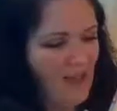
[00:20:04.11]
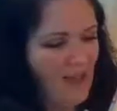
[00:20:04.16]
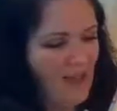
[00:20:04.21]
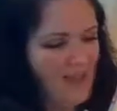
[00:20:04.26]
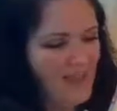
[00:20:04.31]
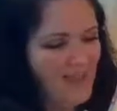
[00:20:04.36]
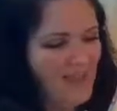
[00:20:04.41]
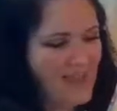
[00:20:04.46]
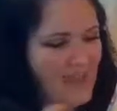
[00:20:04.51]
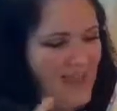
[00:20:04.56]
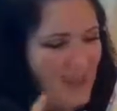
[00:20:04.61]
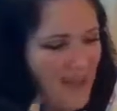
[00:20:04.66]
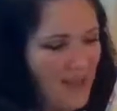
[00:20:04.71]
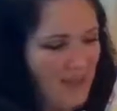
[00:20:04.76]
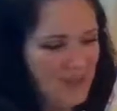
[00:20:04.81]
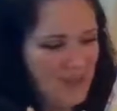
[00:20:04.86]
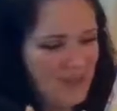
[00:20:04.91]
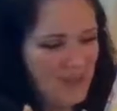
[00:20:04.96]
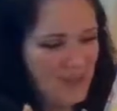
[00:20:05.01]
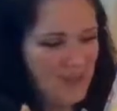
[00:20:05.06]
And
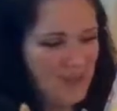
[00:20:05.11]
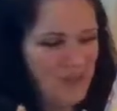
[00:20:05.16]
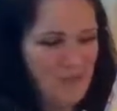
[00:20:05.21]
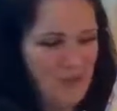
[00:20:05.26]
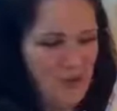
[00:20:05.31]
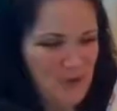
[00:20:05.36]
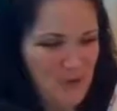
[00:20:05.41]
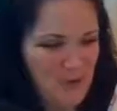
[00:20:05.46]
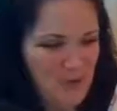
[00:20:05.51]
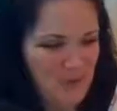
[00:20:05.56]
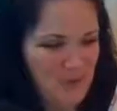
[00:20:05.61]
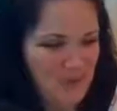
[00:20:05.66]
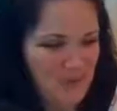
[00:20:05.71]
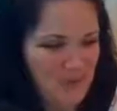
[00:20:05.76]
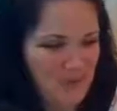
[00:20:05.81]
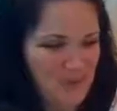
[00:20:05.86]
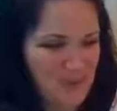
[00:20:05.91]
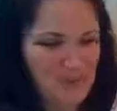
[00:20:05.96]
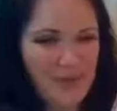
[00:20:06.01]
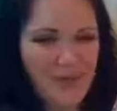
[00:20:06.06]
that was the moment
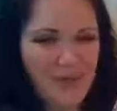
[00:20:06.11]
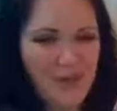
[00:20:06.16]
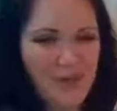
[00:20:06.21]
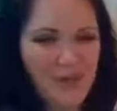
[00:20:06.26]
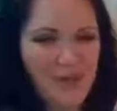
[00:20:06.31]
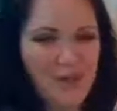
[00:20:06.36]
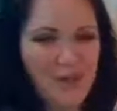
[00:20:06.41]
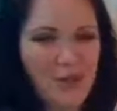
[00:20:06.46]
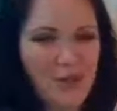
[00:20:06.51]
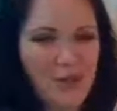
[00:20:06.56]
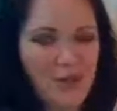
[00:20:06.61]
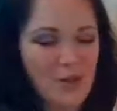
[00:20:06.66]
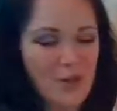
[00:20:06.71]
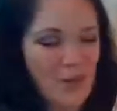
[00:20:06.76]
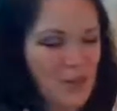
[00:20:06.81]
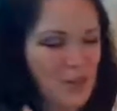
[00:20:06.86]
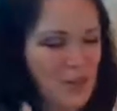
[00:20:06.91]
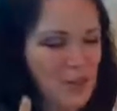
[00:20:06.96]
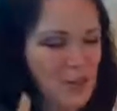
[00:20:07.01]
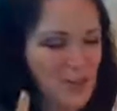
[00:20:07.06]

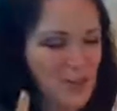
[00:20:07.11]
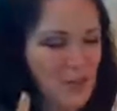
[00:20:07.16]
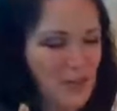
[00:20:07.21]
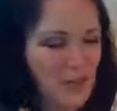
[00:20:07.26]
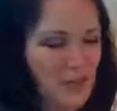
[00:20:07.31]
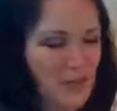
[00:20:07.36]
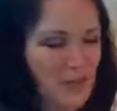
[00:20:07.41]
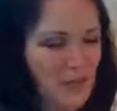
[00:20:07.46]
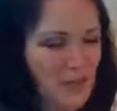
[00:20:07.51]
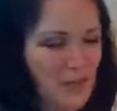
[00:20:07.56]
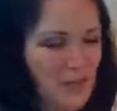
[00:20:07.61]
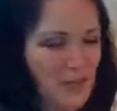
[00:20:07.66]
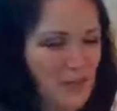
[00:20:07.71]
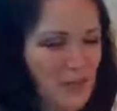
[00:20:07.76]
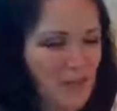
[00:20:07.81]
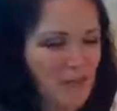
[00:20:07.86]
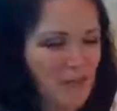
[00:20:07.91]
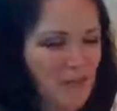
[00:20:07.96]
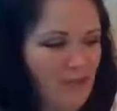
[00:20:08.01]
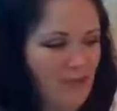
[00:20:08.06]
when Sophia
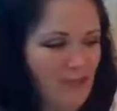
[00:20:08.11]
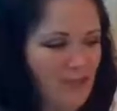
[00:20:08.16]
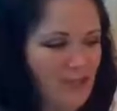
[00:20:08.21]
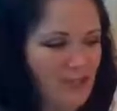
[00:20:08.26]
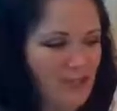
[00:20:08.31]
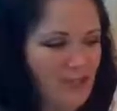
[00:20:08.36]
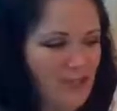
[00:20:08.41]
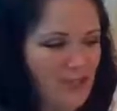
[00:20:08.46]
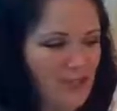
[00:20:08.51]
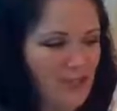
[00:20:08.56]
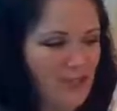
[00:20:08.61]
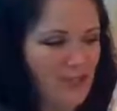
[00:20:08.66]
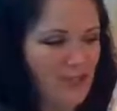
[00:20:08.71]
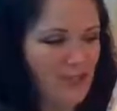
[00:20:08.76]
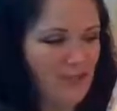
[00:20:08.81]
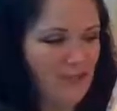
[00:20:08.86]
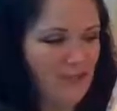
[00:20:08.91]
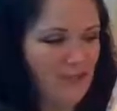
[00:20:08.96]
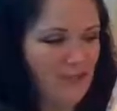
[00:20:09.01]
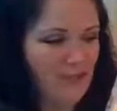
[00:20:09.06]
first
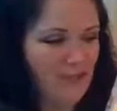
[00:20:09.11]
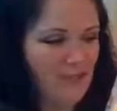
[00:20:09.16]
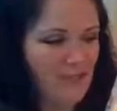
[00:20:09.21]
knew